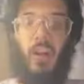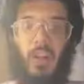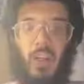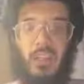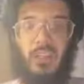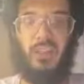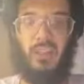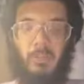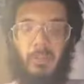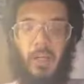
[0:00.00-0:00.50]

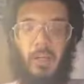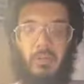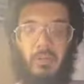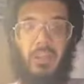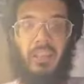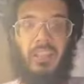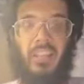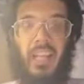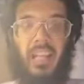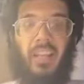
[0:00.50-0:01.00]
talked about
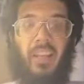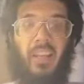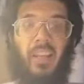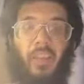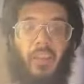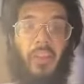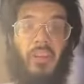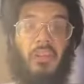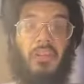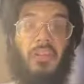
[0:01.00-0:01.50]
today,
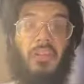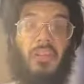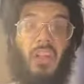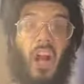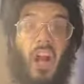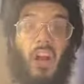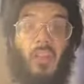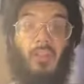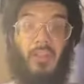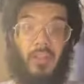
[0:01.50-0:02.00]
the
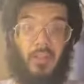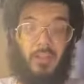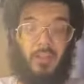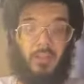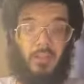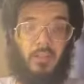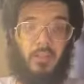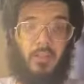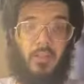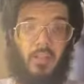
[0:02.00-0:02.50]
sovereign.
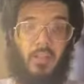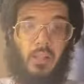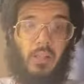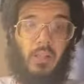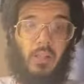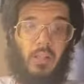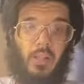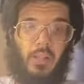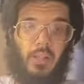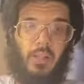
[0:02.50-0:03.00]

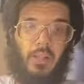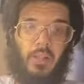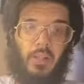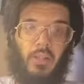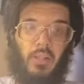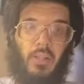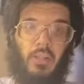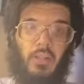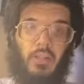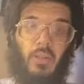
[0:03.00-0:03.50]

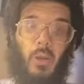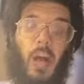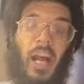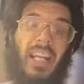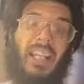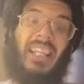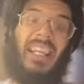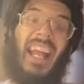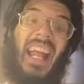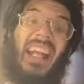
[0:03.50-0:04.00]
So
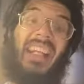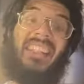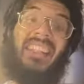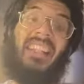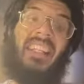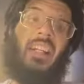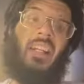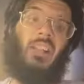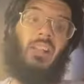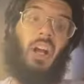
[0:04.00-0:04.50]
I can
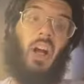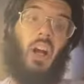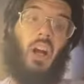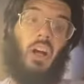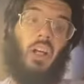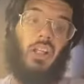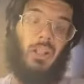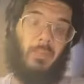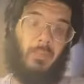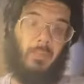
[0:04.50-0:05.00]
act in
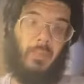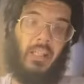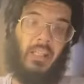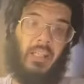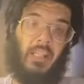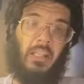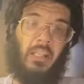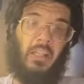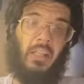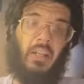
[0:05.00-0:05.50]

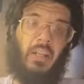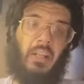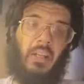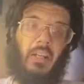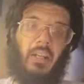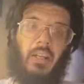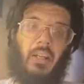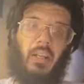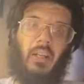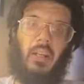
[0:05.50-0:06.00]
autonomy
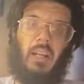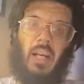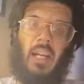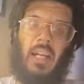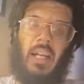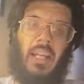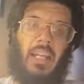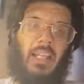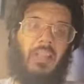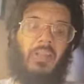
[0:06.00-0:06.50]

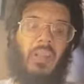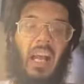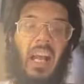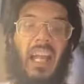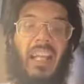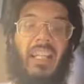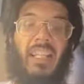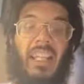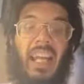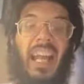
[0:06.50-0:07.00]
and
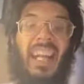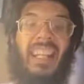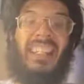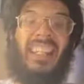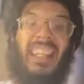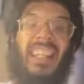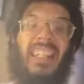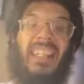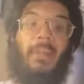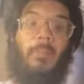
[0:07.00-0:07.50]
I can
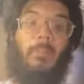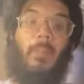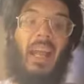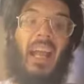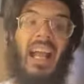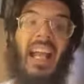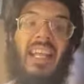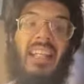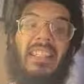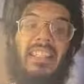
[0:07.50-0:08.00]
act
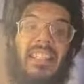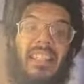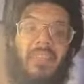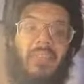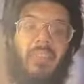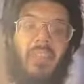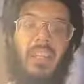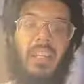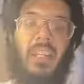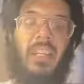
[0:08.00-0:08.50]

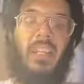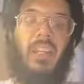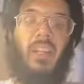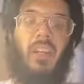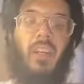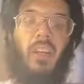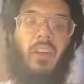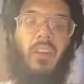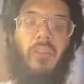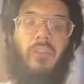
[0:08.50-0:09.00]
independently
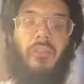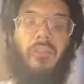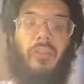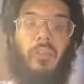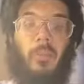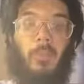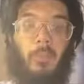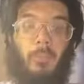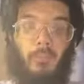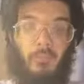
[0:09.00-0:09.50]

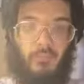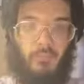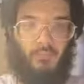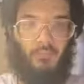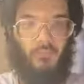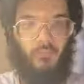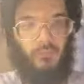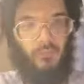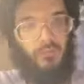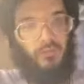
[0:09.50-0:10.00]
from
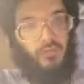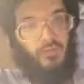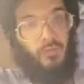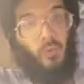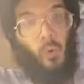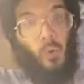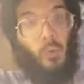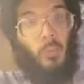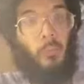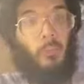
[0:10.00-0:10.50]

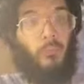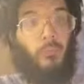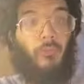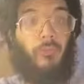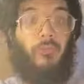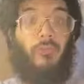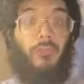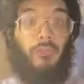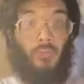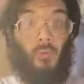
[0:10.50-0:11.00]

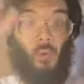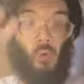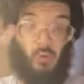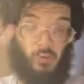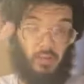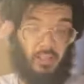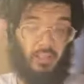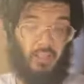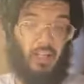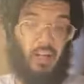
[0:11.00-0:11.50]

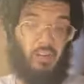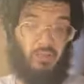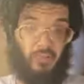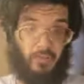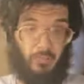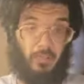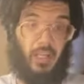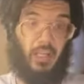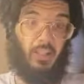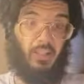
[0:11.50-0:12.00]
foreign
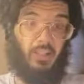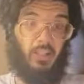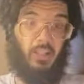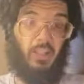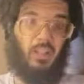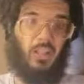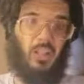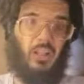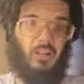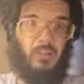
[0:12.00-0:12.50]

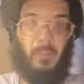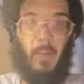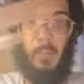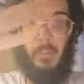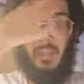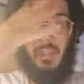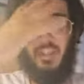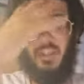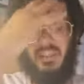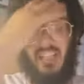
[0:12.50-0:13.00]
government.
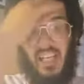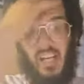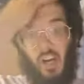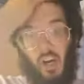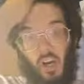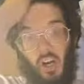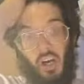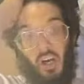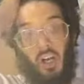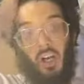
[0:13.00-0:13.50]
Remember, because they
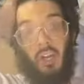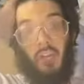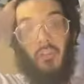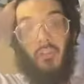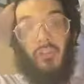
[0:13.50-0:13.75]
are